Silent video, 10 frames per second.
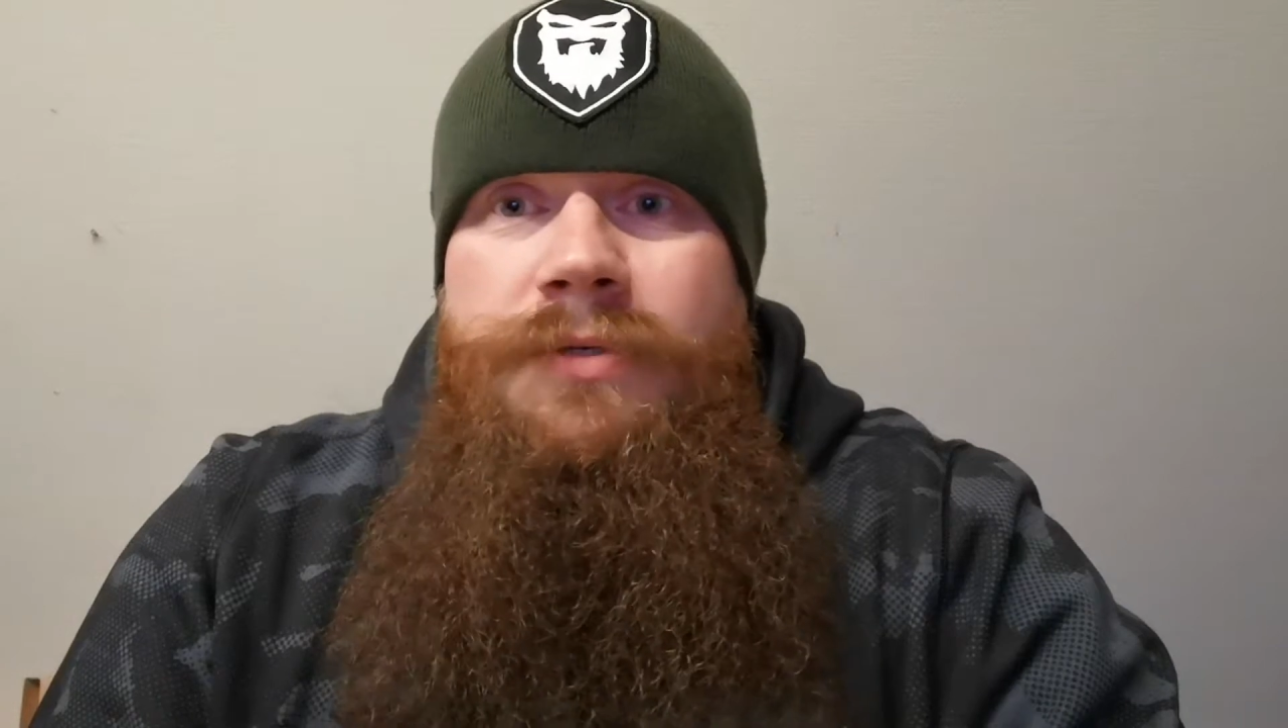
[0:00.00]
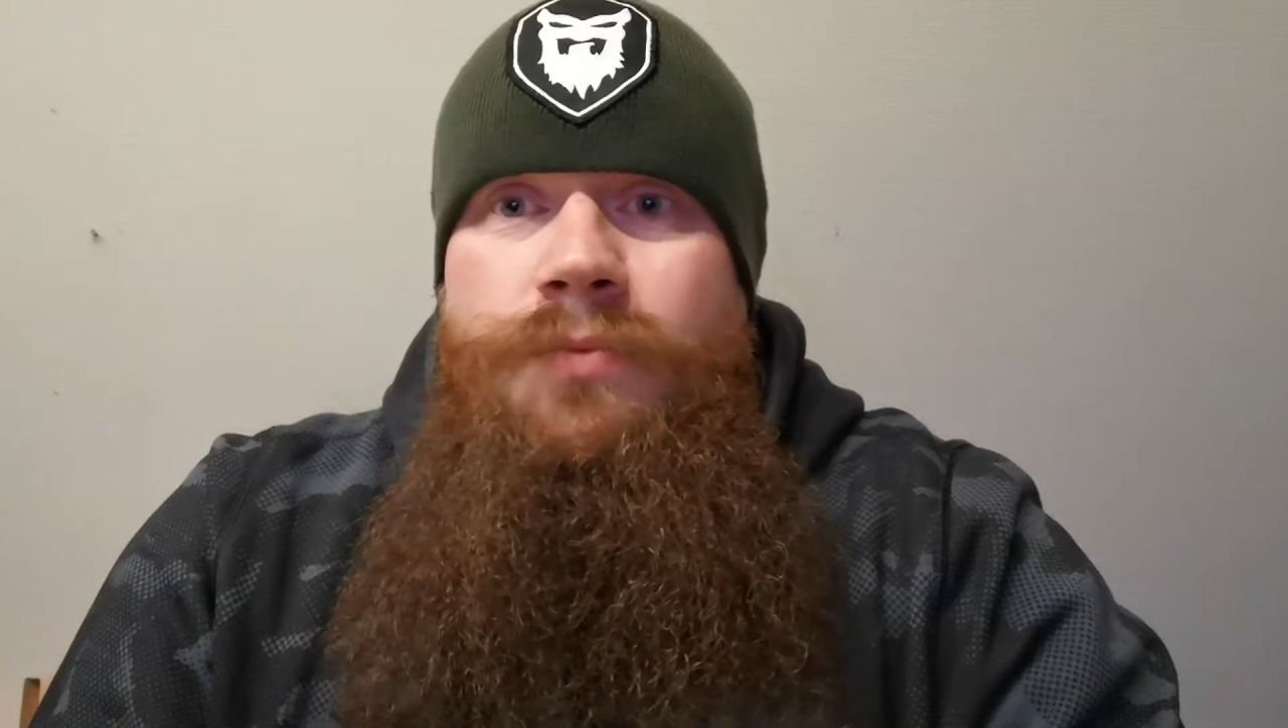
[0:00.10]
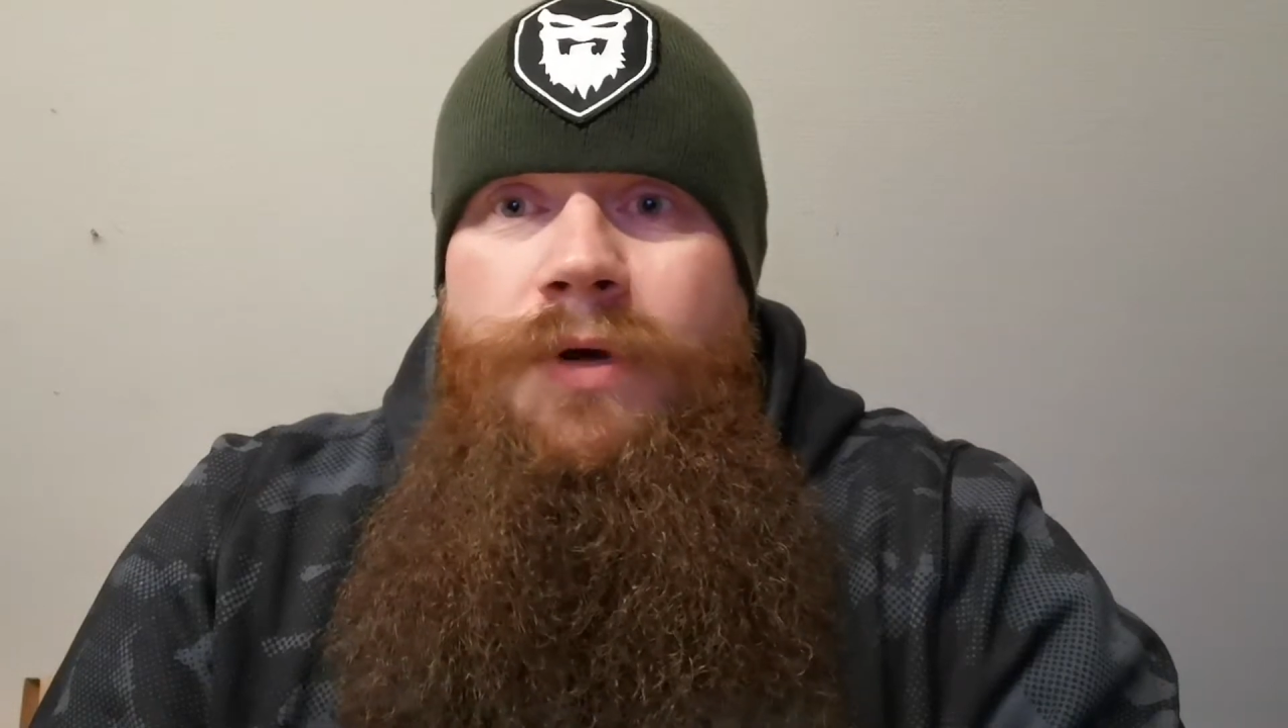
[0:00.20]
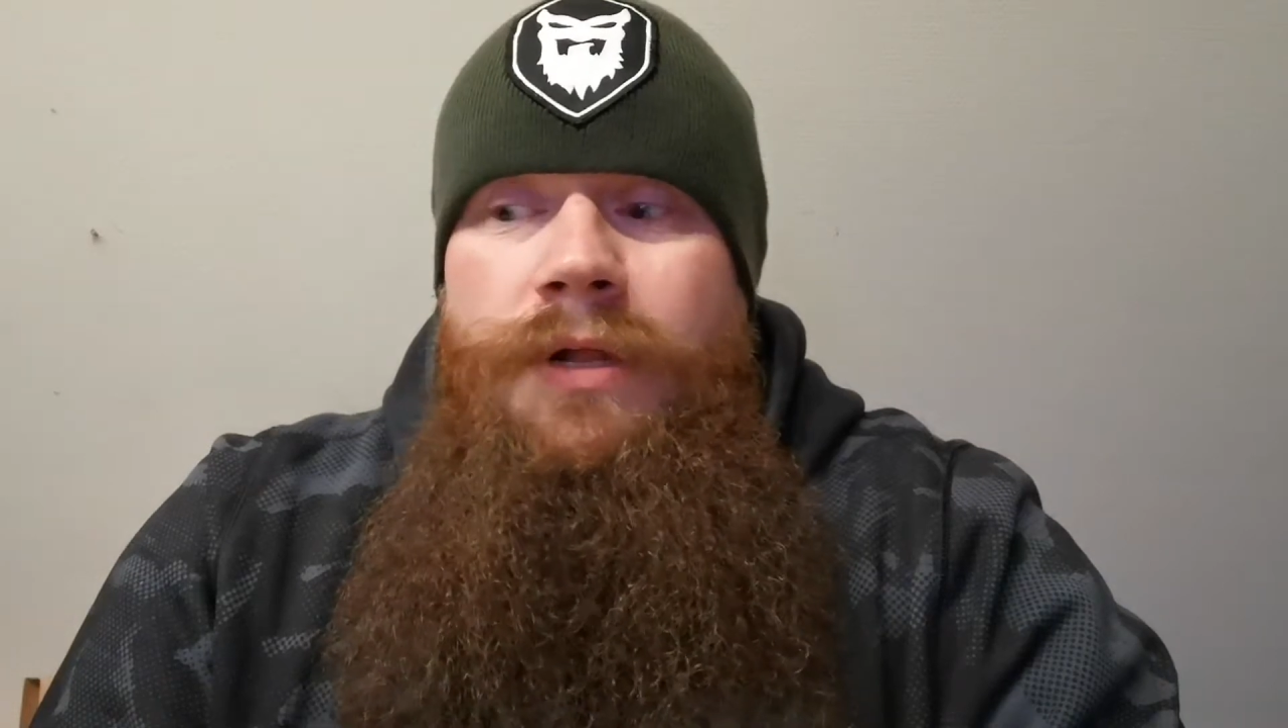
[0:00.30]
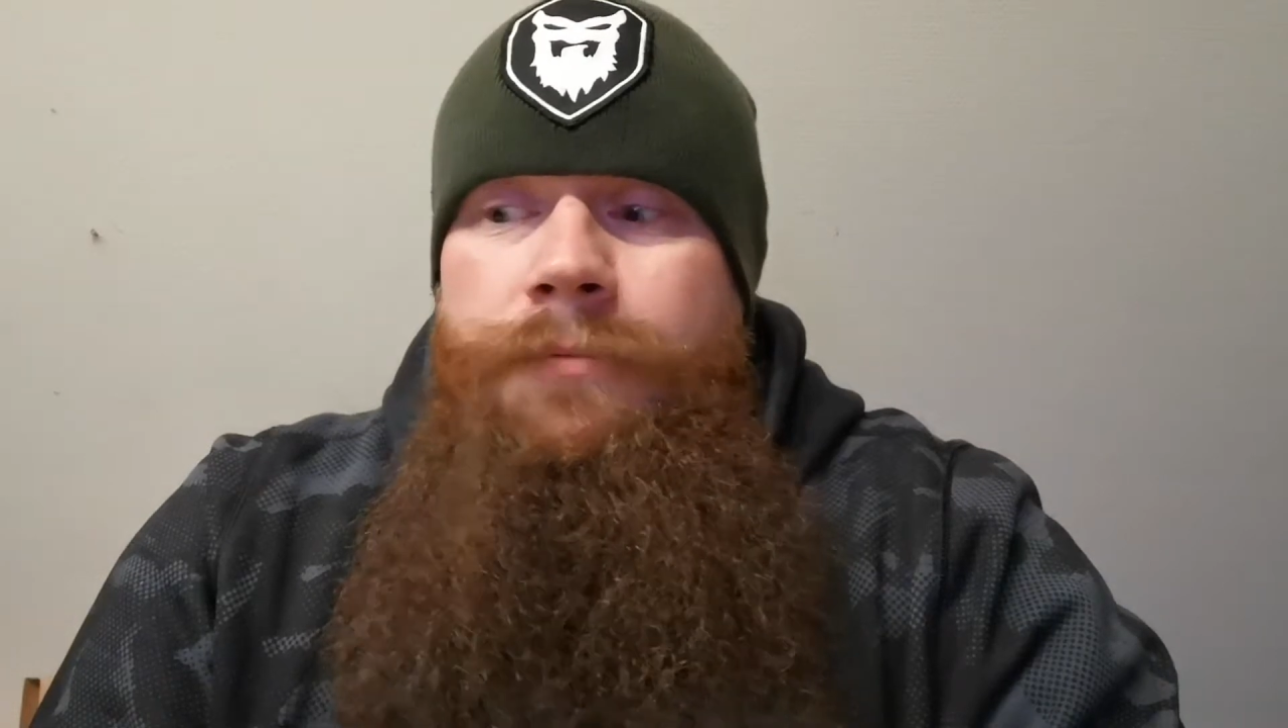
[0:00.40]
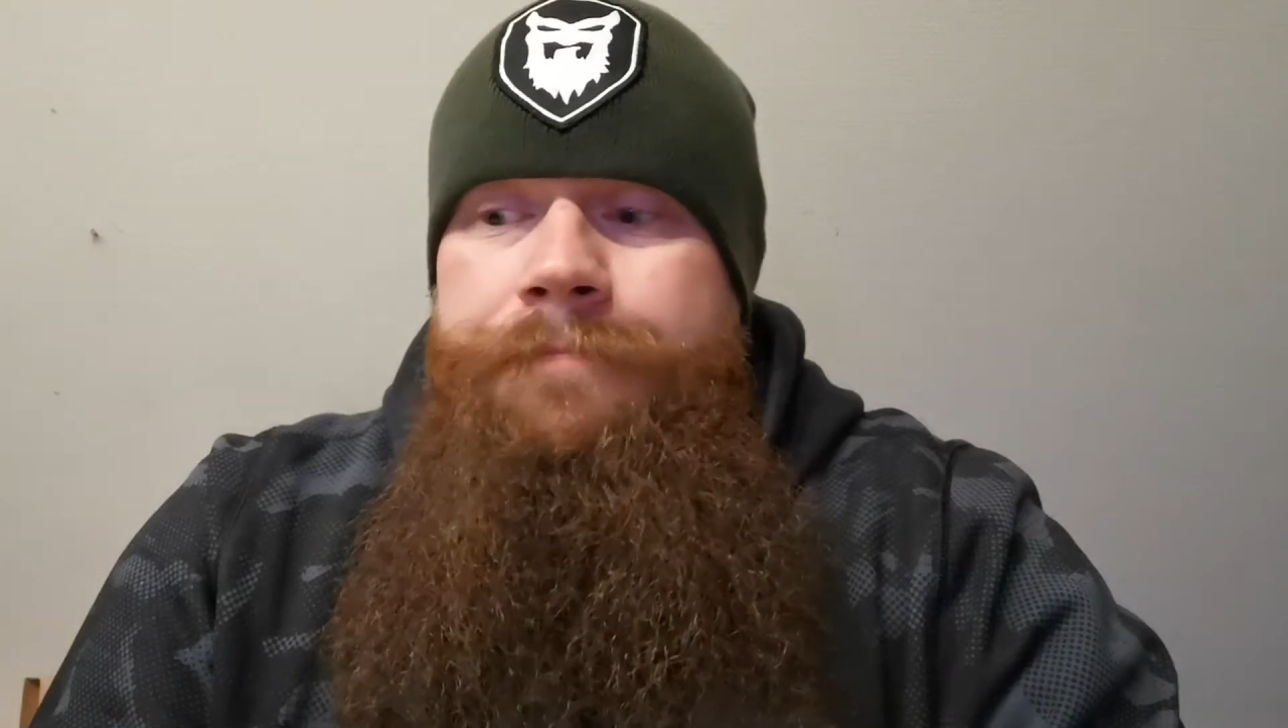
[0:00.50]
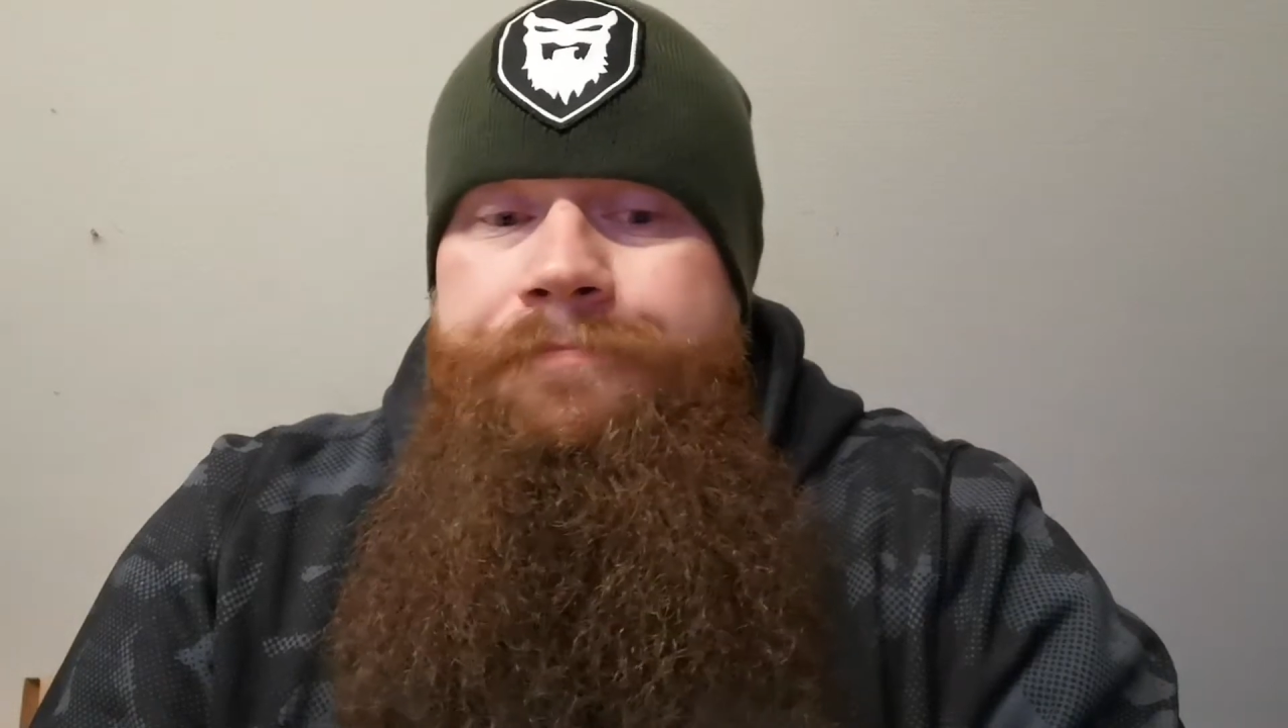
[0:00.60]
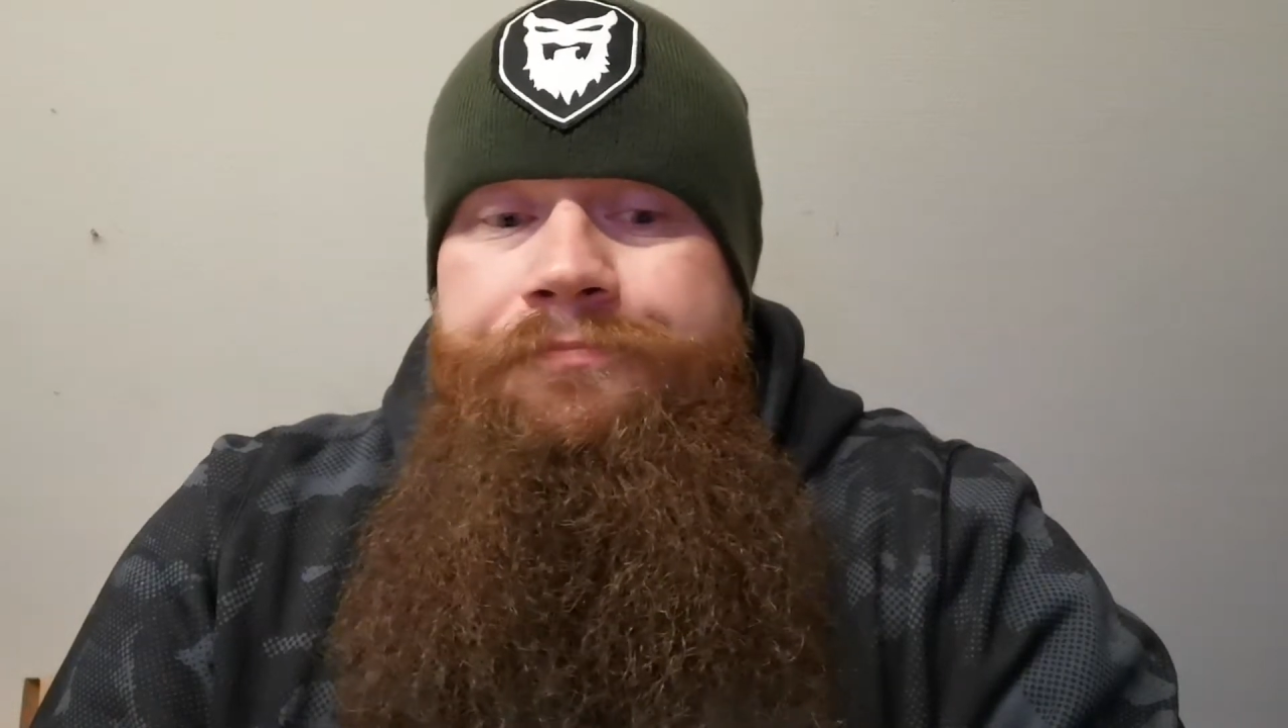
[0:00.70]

as well.